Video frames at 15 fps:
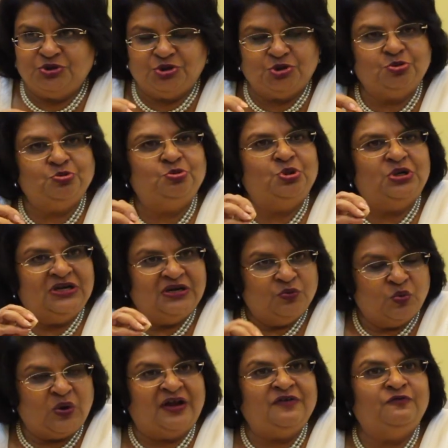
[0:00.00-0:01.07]
to
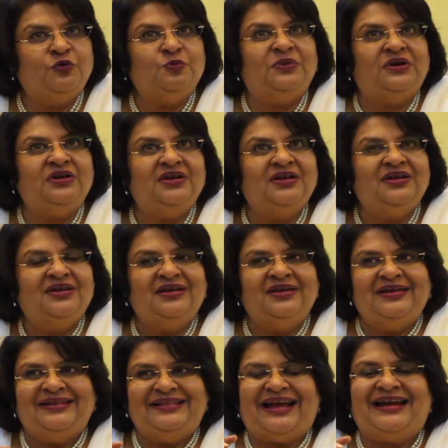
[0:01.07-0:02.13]
one woman,
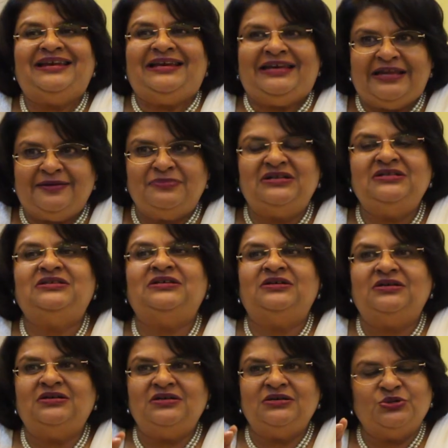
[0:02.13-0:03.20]
that enables
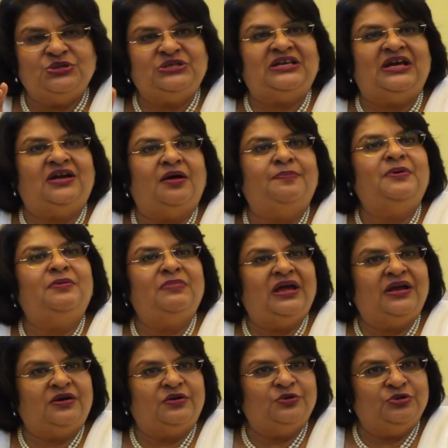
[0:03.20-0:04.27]
her to set up a
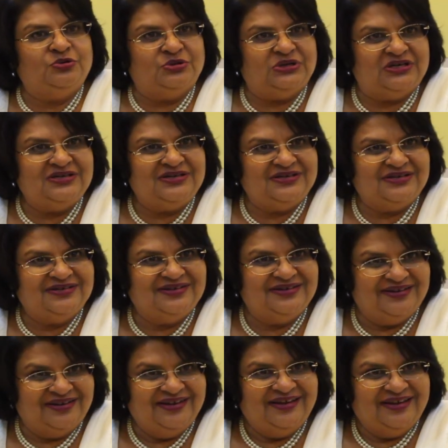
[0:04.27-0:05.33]
micro unit,
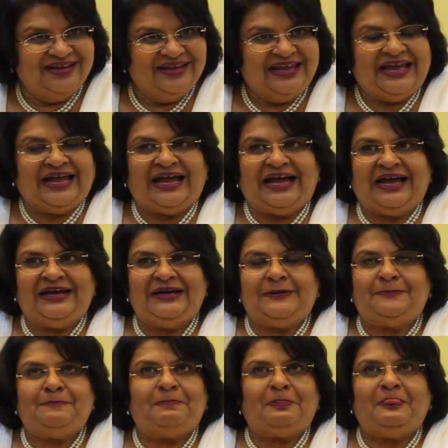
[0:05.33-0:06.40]

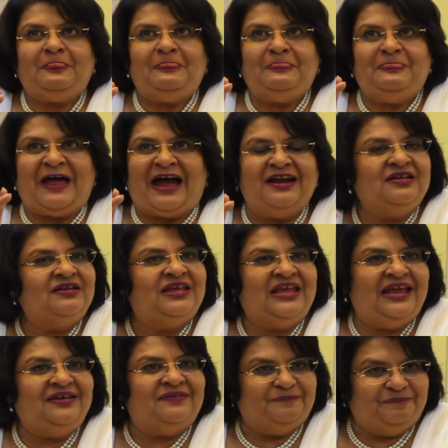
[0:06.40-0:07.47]
and that
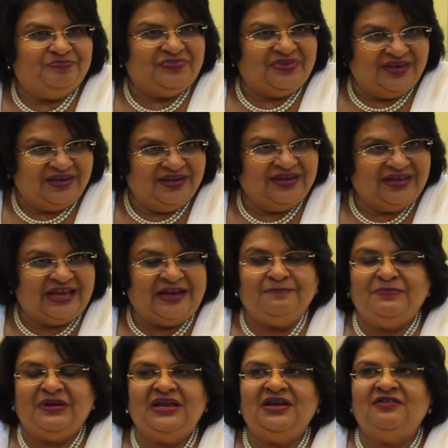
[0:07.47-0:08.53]
again
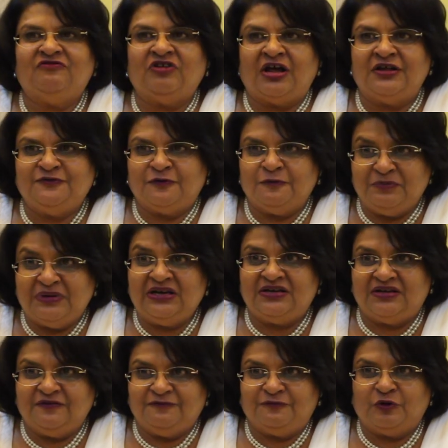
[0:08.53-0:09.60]
can be
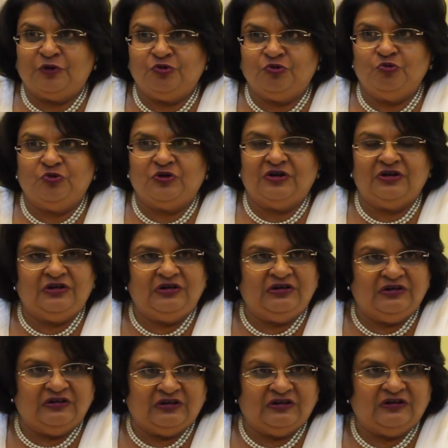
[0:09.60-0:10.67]
transformative for
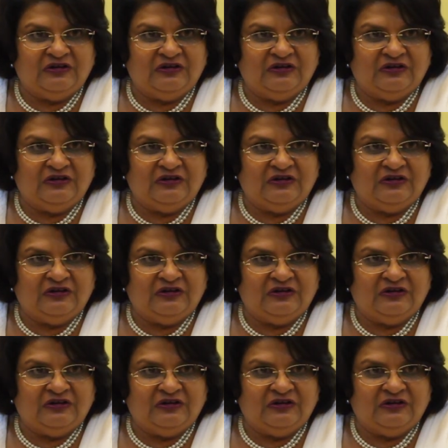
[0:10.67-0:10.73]
rural,